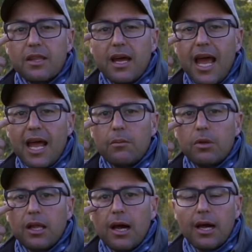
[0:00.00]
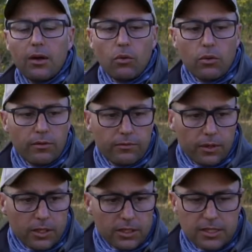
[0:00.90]
the animal eye
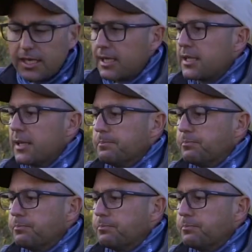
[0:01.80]
autofocus kicks in.